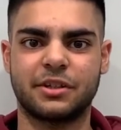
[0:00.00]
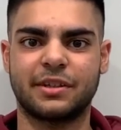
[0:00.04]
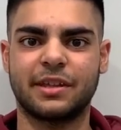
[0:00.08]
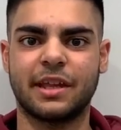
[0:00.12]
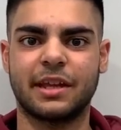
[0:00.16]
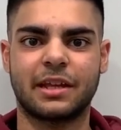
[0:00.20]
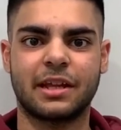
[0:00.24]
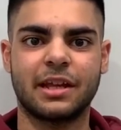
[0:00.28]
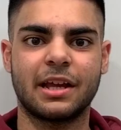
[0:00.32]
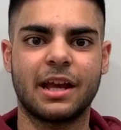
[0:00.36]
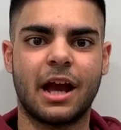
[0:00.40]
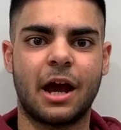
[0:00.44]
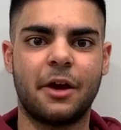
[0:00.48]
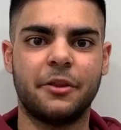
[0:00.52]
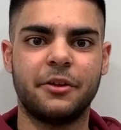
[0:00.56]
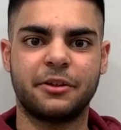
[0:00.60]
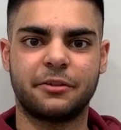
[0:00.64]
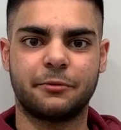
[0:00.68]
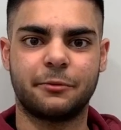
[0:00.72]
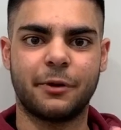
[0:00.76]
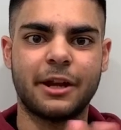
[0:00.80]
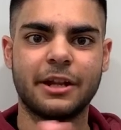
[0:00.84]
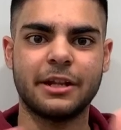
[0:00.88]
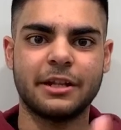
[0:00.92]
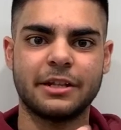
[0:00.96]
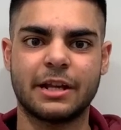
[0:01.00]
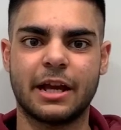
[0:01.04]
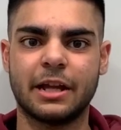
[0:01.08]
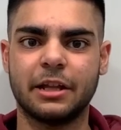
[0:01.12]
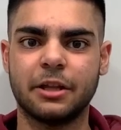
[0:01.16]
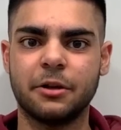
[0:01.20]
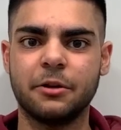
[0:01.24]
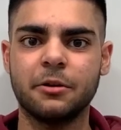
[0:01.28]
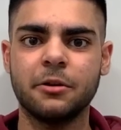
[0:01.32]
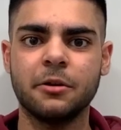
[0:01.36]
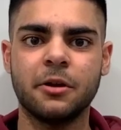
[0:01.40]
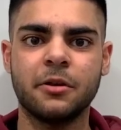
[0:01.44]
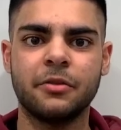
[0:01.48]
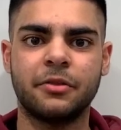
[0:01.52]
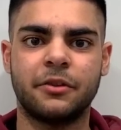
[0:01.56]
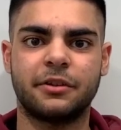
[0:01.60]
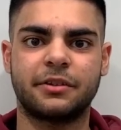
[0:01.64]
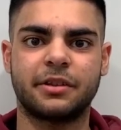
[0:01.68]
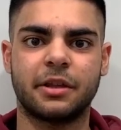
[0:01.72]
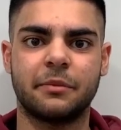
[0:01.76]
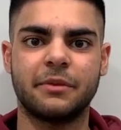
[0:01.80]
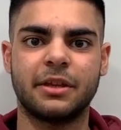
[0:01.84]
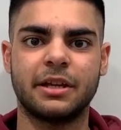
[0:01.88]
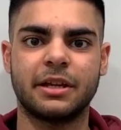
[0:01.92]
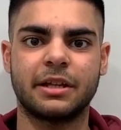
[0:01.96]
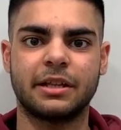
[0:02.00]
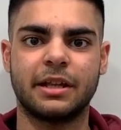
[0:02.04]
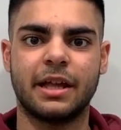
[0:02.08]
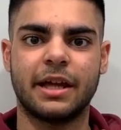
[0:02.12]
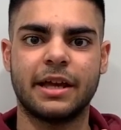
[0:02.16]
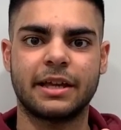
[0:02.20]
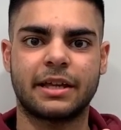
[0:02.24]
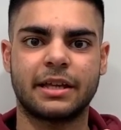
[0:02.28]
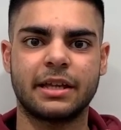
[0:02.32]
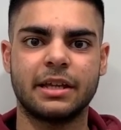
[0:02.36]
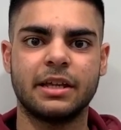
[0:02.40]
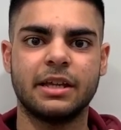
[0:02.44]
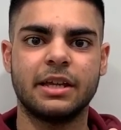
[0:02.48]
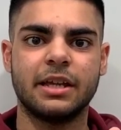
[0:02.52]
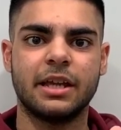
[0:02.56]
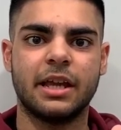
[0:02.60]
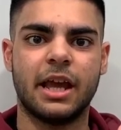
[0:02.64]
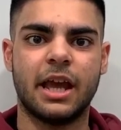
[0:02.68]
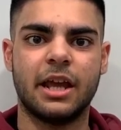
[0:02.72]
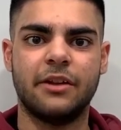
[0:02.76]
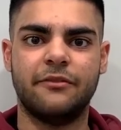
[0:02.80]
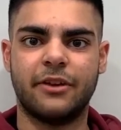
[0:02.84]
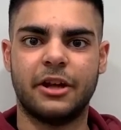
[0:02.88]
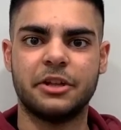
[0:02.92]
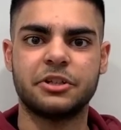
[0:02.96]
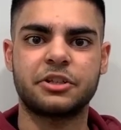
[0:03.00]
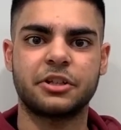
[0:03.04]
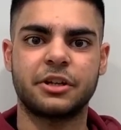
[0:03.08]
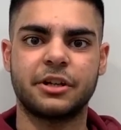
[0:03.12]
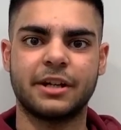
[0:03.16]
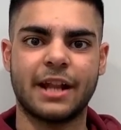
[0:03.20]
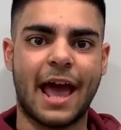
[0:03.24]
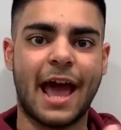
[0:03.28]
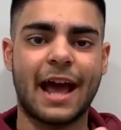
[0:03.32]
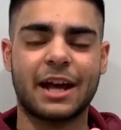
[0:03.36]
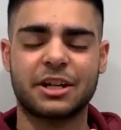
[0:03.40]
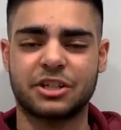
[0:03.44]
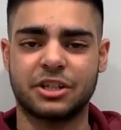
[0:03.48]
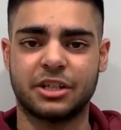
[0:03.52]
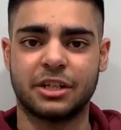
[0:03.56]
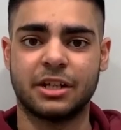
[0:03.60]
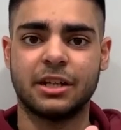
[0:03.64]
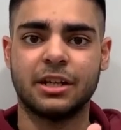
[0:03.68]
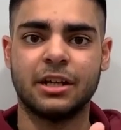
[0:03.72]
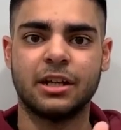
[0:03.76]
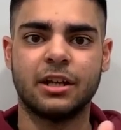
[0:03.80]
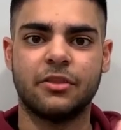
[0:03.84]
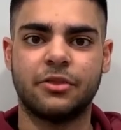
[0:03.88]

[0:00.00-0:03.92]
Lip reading: Just like how there's red and yellow, there's something like adventure and action.